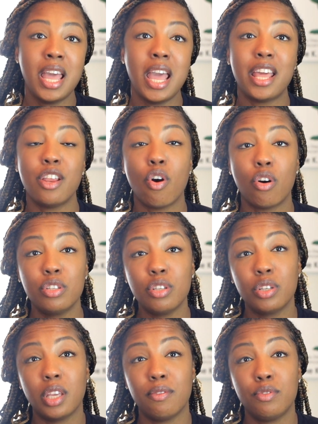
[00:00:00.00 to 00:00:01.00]
And it
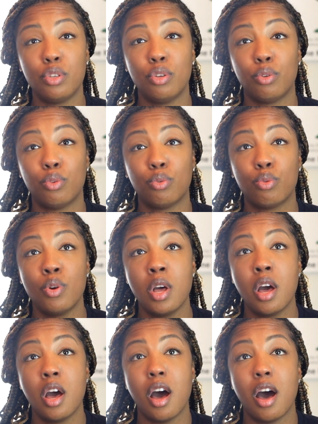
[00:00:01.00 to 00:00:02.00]
also gives you
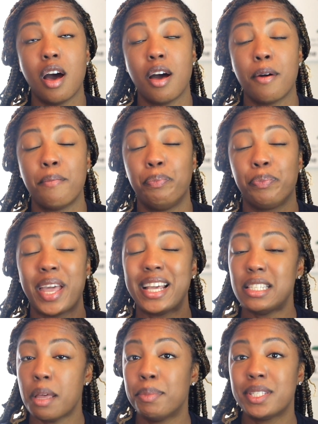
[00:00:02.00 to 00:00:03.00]

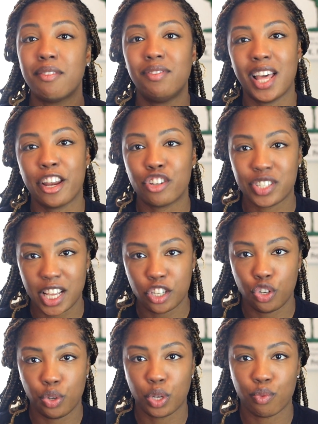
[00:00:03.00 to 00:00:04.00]
examples of letters
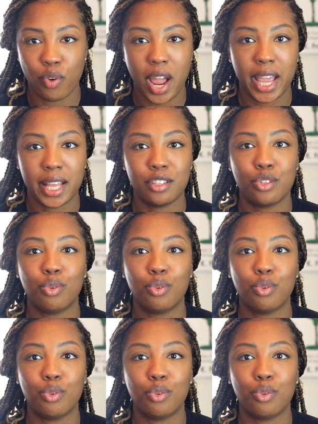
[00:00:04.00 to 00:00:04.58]
that you can write